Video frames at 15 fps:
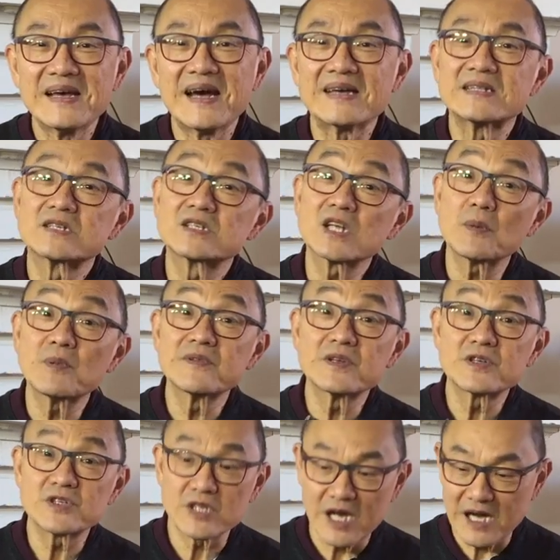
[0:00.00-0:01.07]
At the top of the
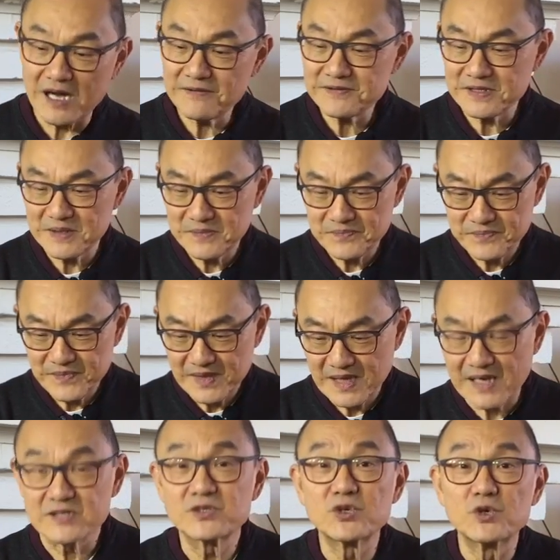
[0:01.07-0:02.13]
shaft
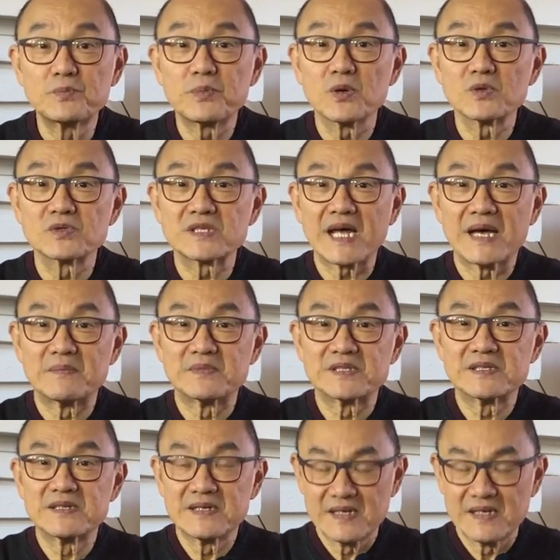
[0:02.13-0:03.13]
are two pull tabs.